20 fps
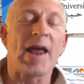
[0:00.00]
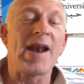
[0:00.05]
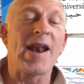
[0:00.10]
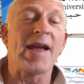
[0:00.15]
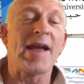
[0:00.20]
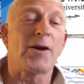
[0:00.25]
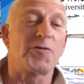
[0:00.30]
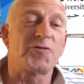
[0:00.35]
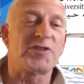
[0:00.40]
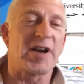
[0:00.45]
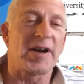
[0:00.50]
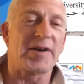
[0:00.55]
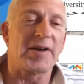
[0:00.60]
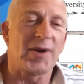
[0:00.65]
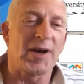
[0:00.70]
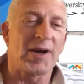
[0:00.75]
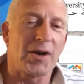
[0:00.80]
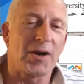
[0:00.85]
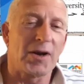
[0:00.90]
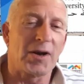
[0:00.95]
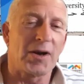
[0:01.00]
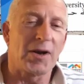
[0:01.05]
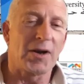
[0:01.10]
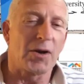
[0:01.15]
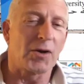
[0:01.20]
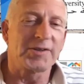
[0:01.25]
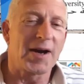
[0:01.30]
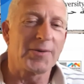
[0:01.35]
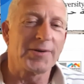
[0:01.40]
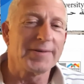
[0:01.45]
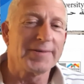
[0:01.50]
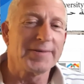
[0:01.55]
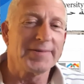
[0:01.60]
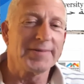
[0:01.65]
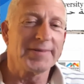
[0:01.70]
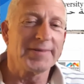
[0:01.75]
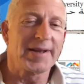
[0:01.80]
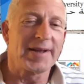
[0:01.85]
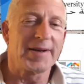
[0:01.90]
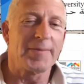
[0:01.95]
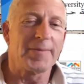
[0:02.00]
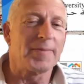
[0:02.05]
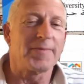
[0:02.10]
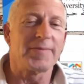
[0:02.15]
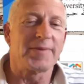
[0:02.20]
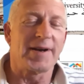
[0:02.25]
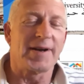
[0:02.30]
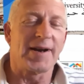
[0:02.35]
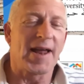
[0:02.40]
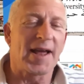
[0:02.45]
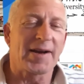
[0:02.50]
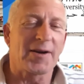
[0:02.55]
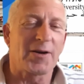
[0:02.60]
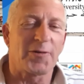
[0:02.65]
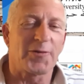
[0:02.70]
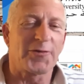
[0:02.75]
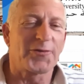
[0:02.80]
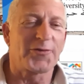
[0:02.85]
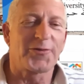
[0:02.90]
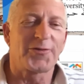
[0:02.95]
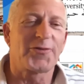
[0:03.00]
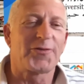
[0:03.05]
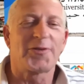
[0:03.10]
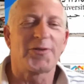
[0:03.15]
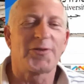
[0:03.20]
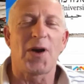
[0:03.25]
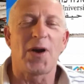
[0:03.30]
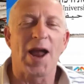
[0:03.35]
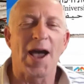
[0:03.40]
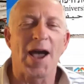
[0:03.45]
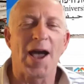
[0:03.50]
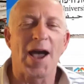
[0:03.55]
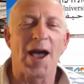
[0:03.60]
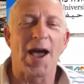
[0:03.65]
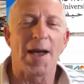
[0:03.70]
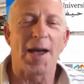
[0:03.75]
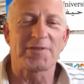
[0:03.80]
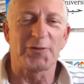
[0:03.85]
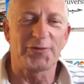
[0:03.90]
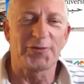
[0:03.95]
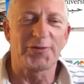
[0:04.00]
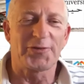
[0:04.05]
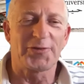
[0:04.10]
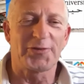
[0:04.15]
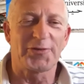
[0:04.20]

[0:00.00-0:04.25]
lack of general lockdown and lack of collapse of